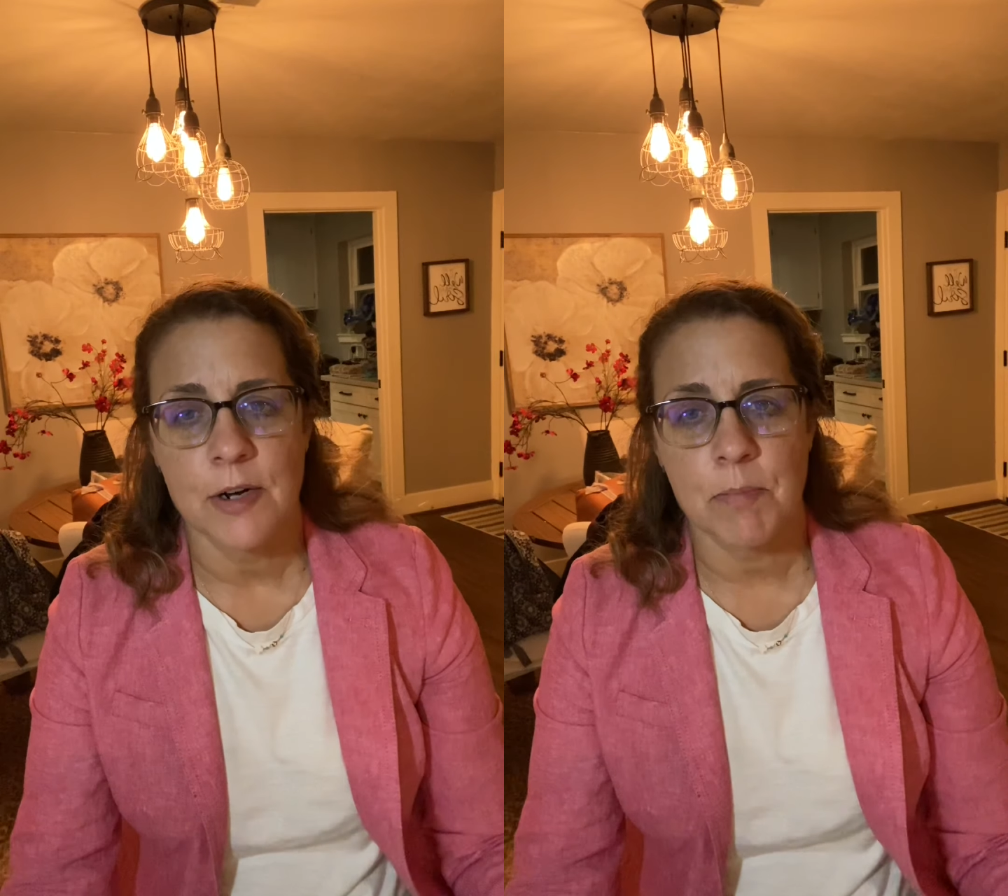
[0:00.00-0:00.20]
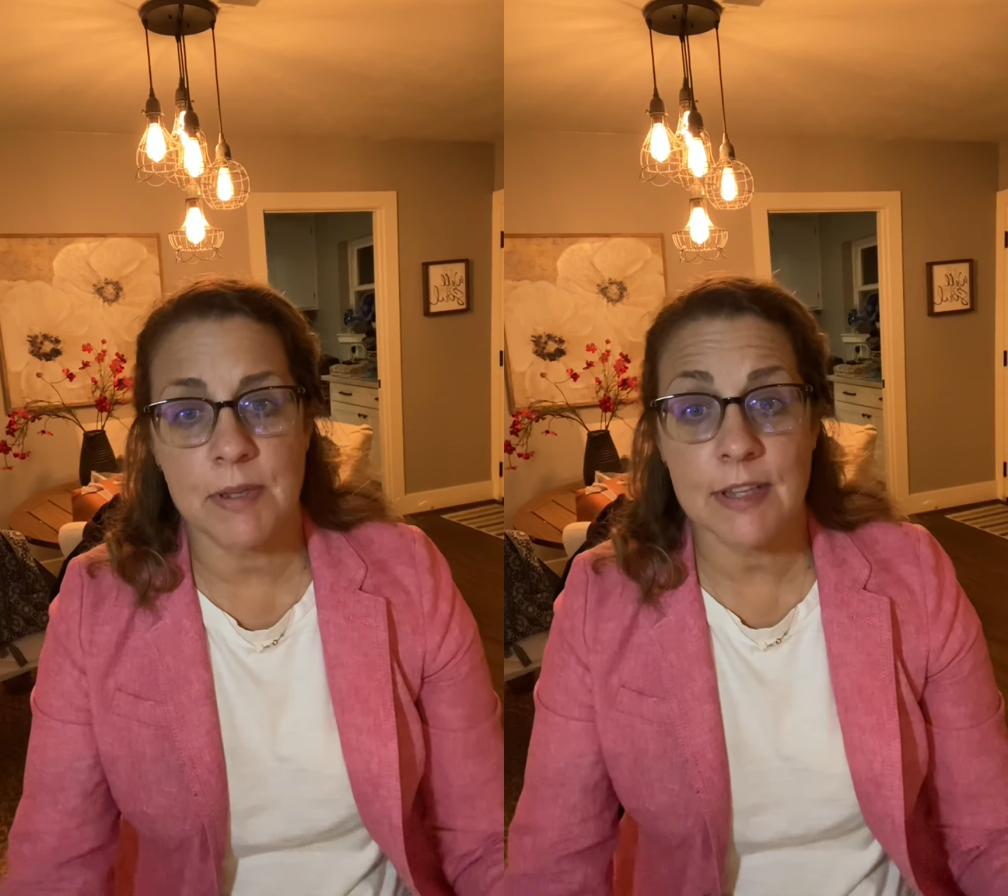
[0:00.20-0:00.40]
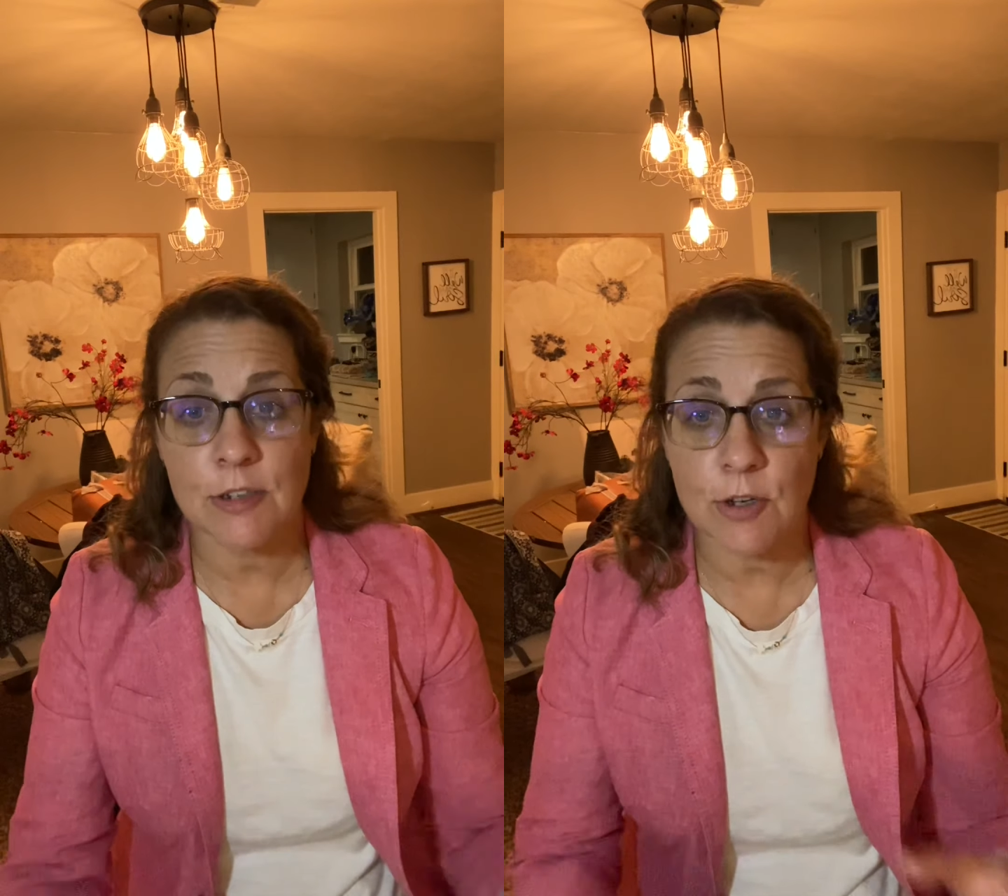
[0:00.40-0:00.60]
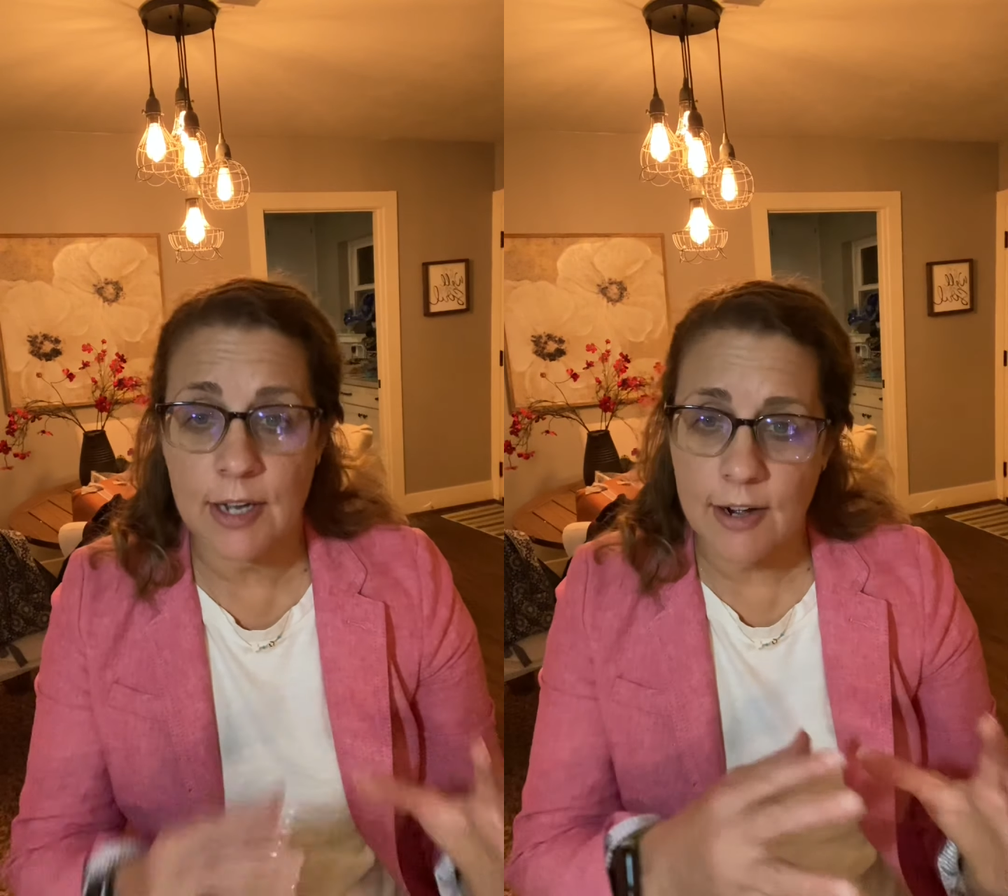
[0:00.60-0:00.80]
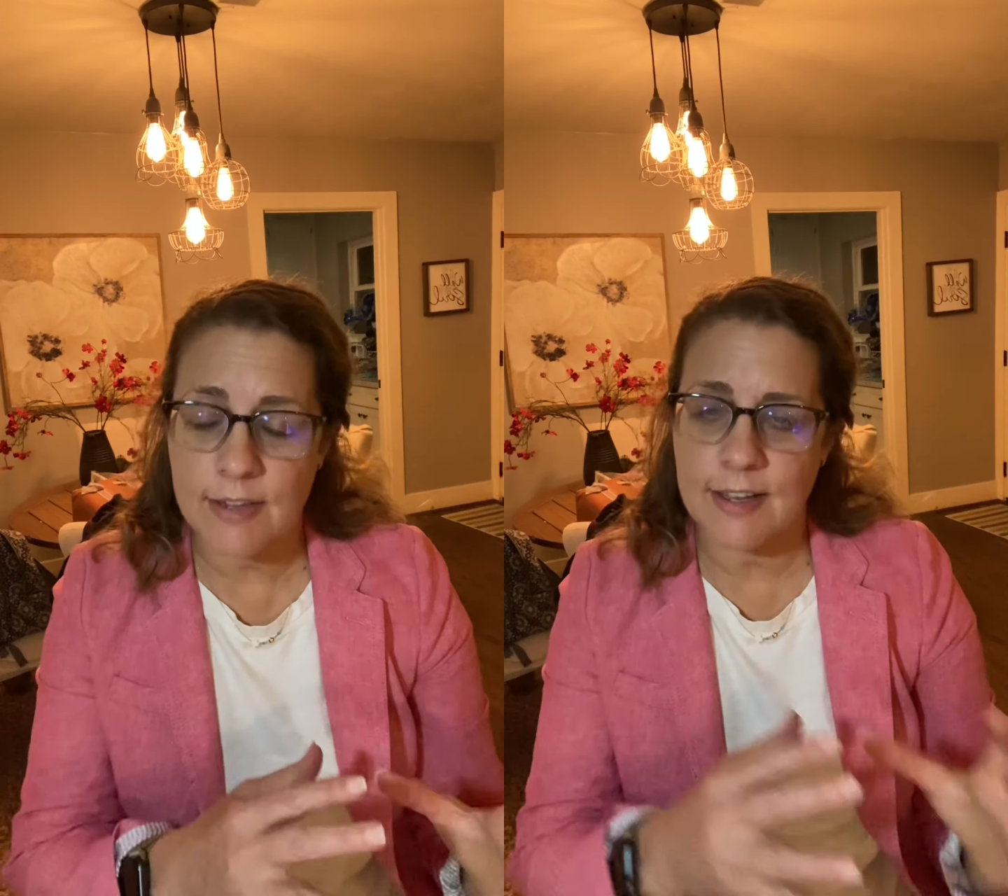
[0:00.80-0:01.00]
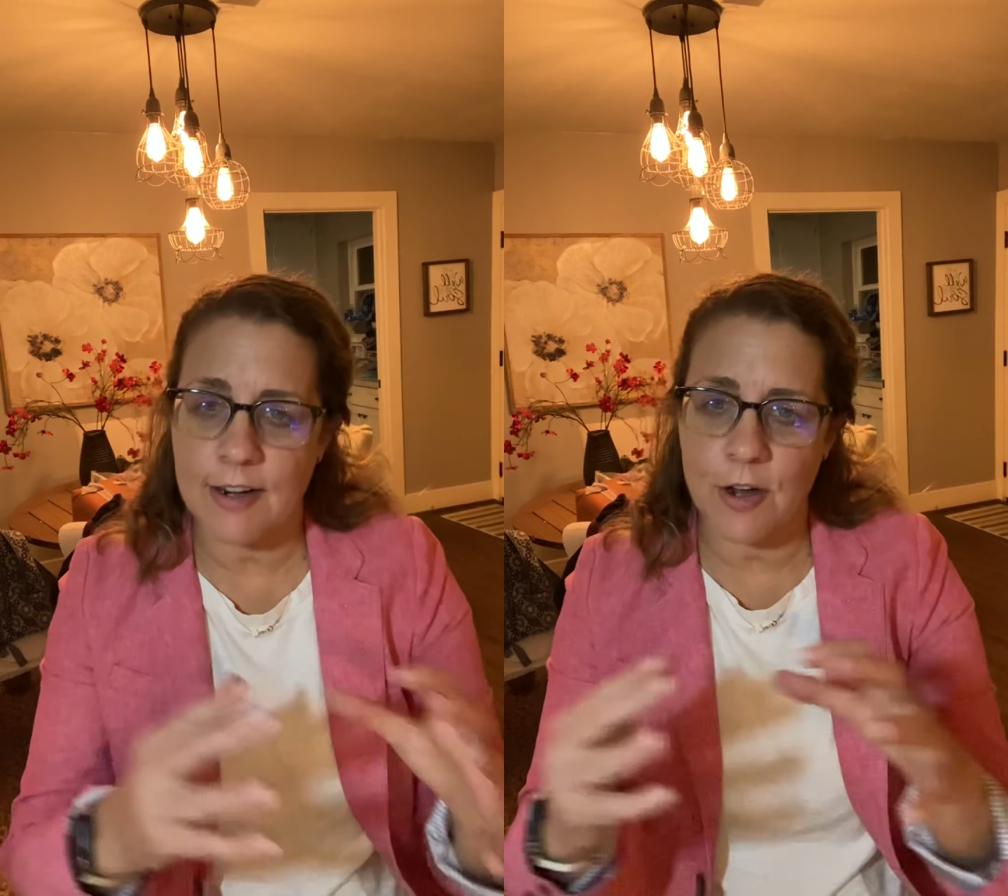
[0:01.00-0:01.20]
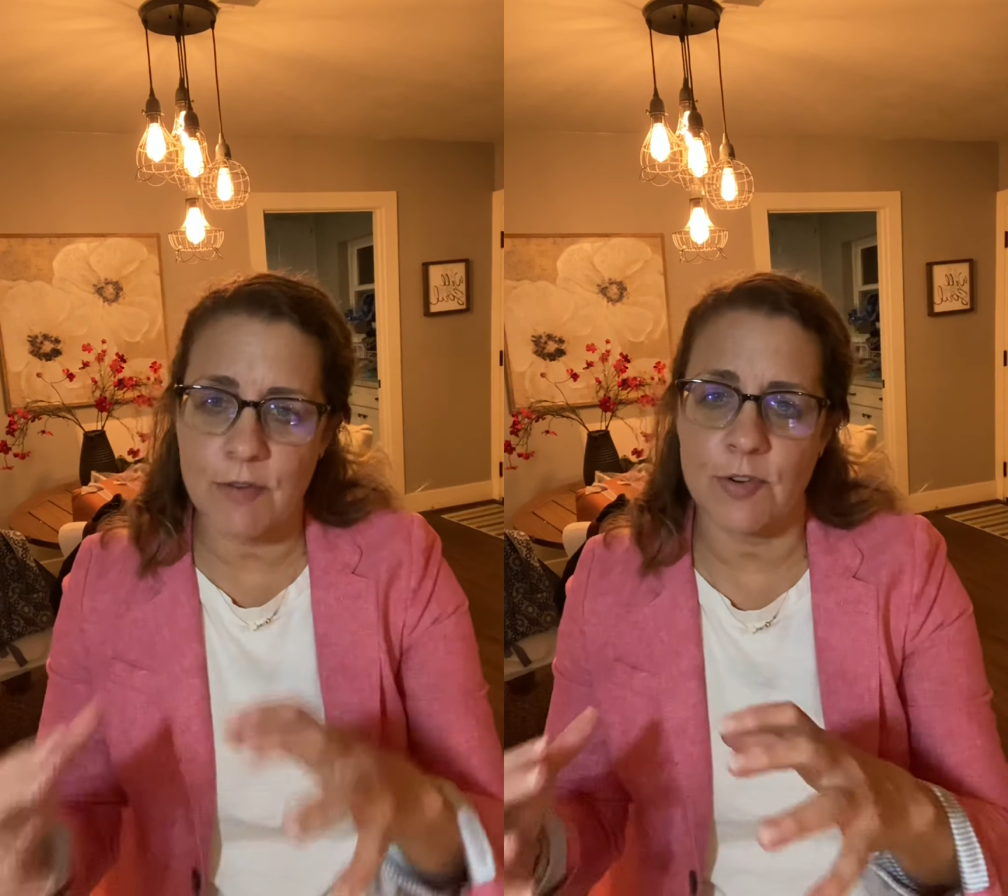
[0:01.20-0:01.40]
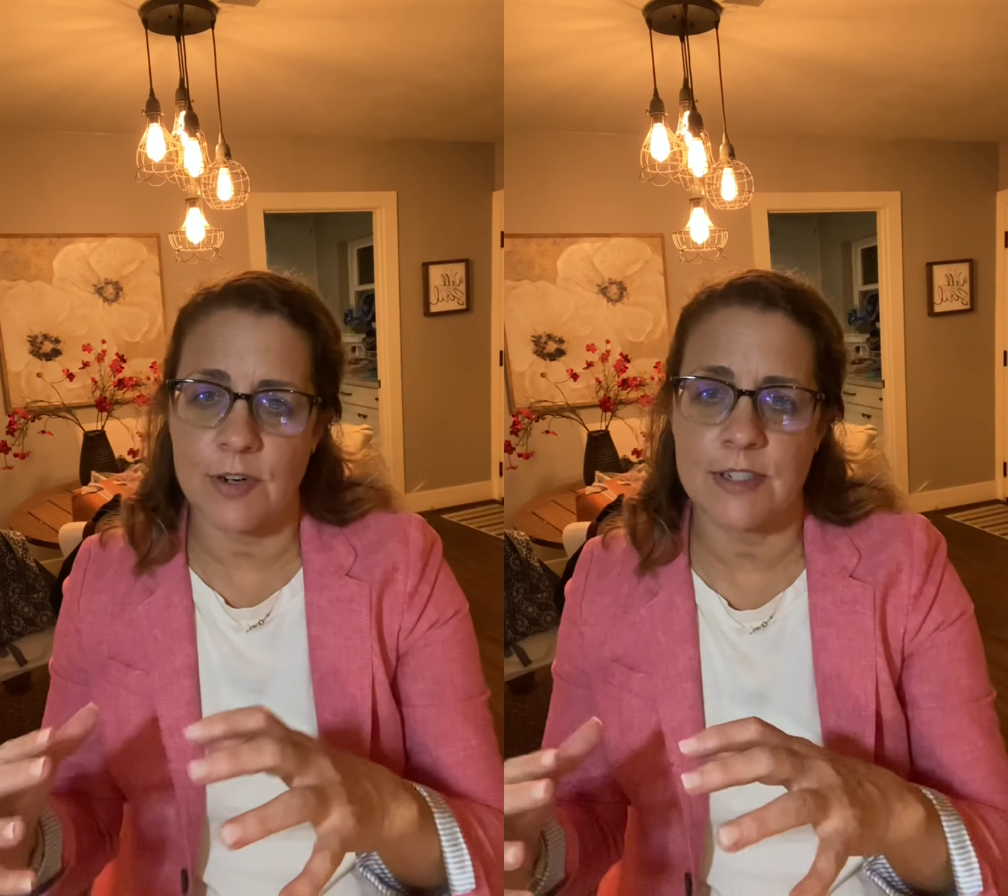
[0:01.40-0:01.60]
But then you carried that over